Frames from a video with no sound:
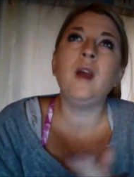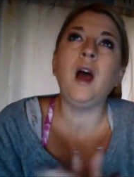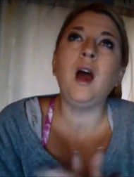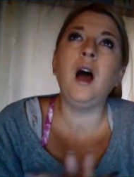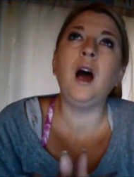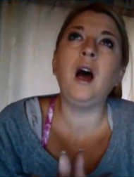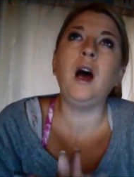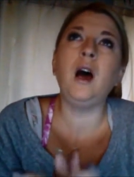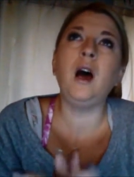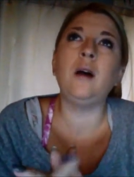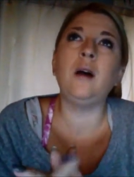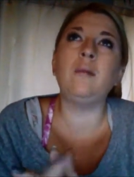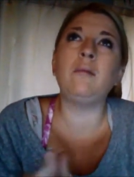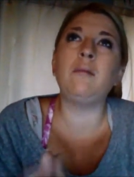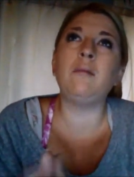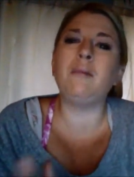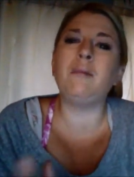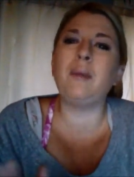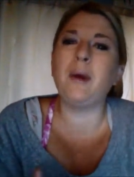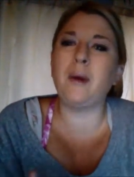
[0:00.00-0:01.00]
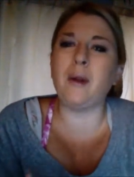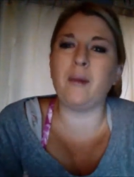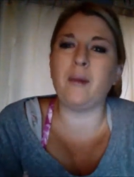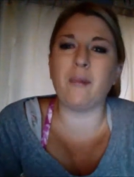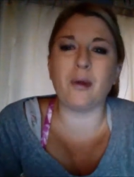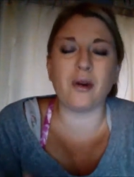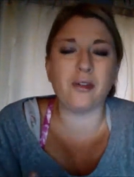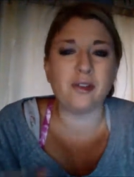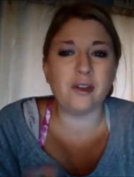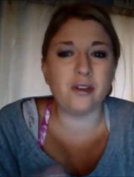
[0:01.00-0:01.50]
but
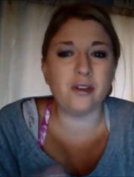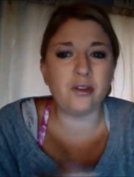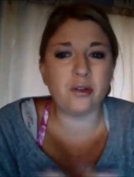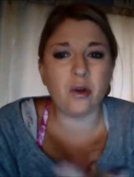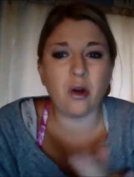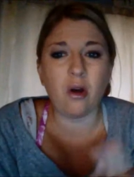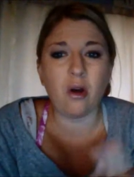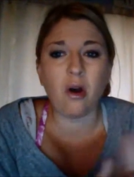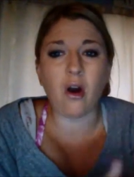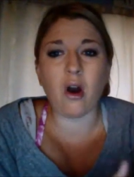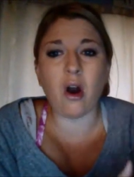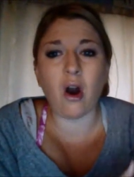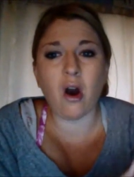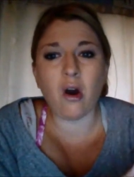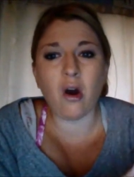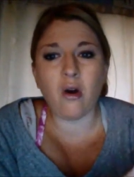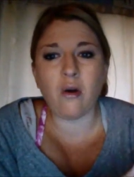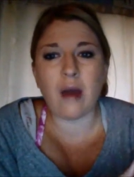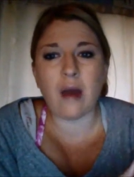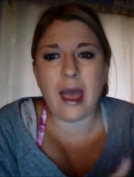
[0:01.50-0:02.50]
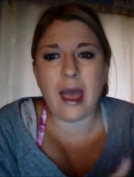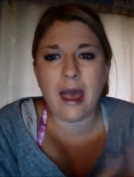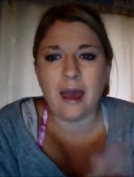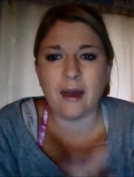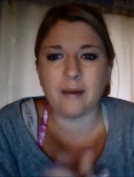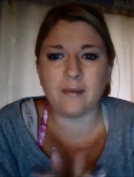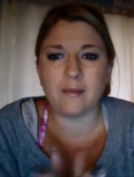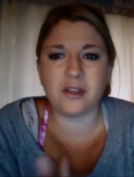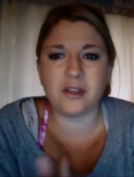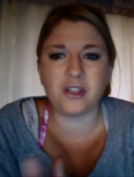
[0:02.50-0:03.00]
birth control,
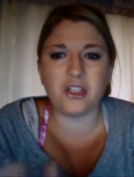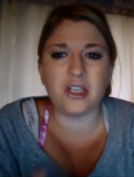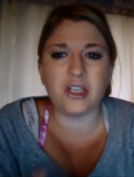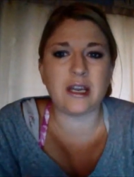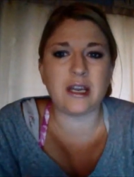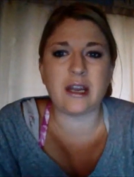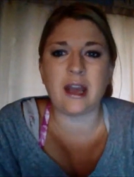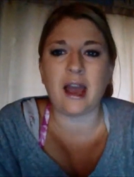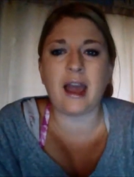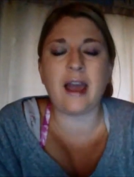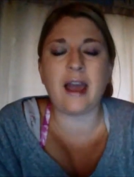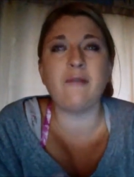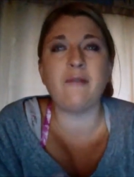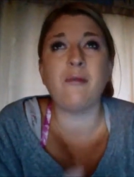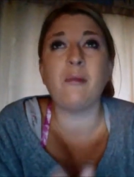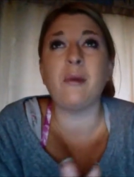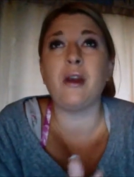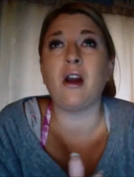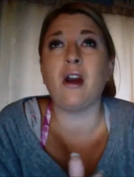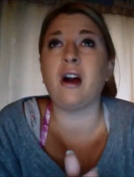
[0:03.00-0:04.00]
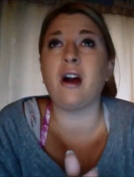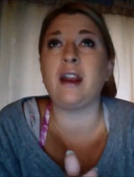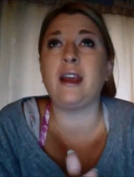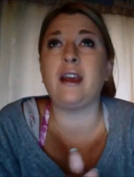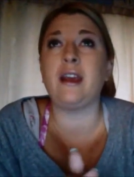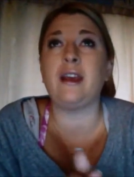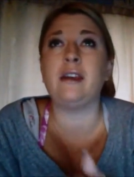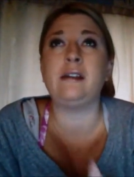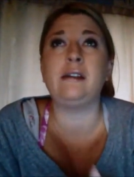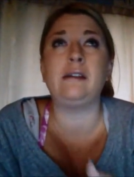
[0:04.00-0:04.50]
OMG, I haven't been on
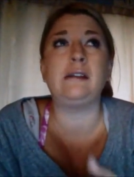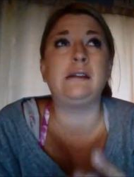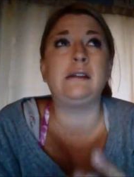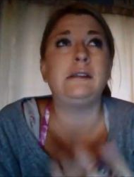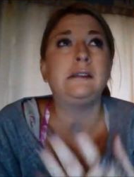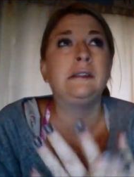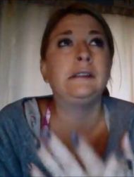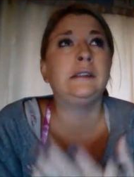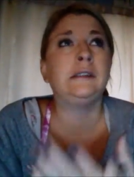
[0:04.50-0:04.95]
it in